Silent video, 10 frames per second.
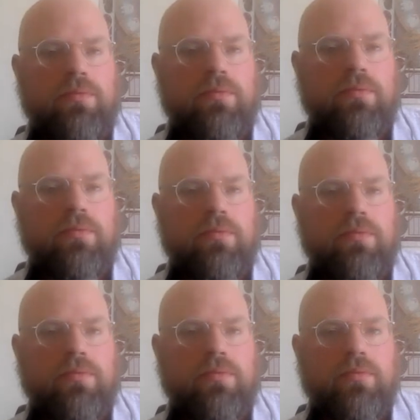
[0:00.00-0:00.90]

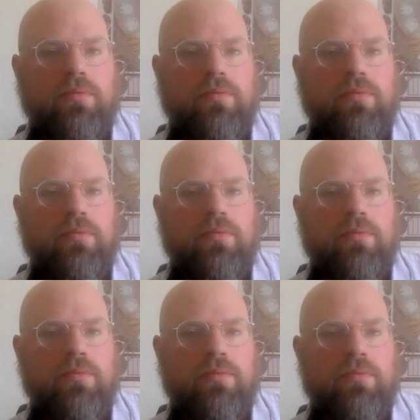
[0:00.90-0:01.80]

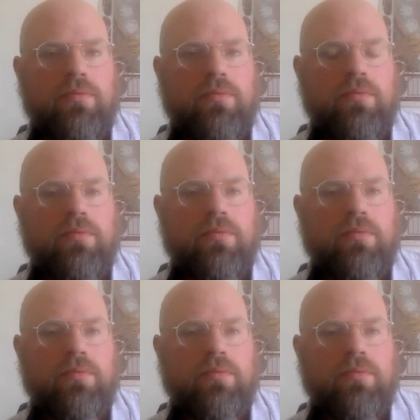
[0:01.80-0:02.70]

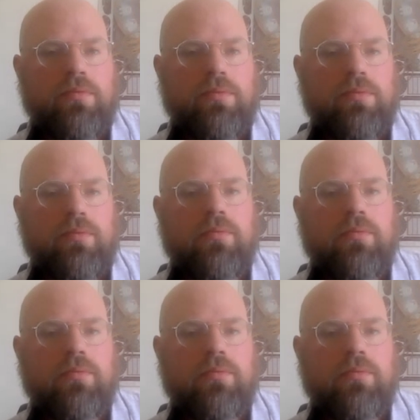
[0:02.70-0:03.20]
This person isn't speaking.